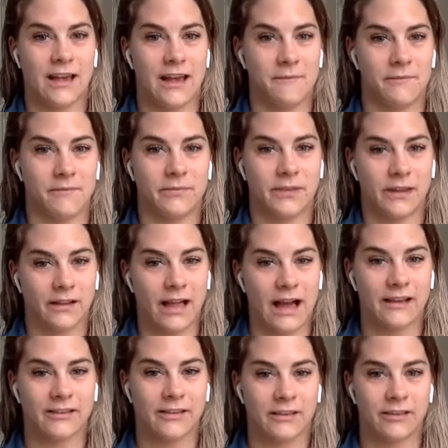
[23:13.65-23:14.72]
The
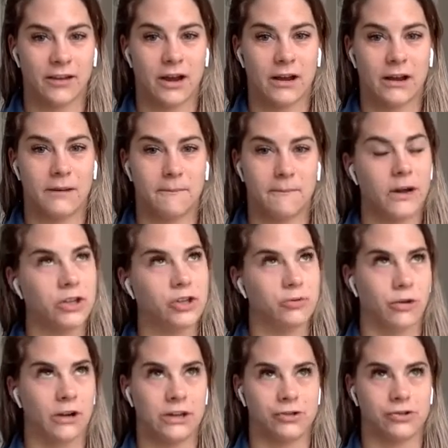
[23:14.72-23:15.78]
classes are much
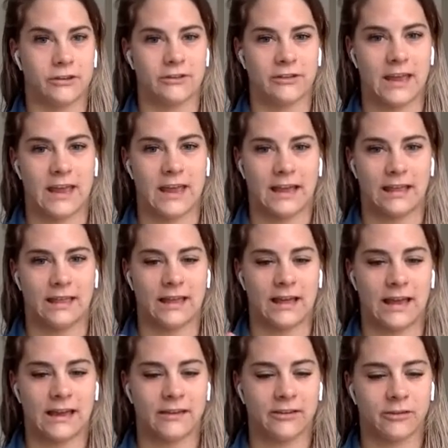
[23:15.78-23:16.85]
more interesting and
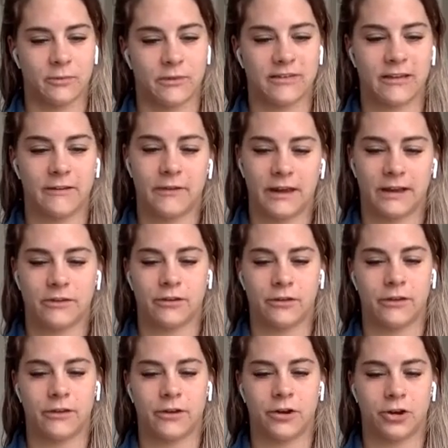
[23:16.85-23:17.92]
like specific
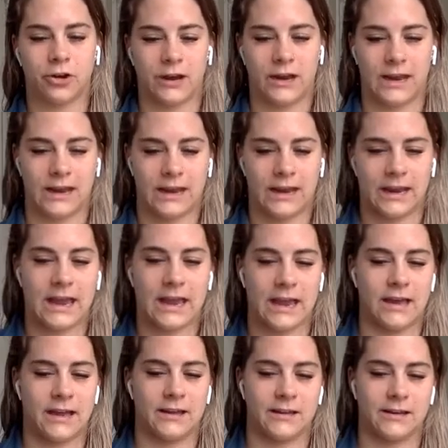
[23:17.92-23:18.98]
to the degree.
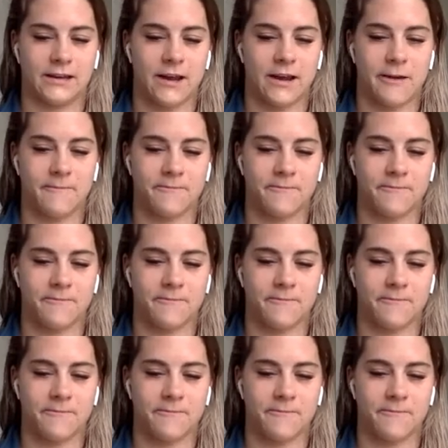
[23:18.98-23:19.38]
And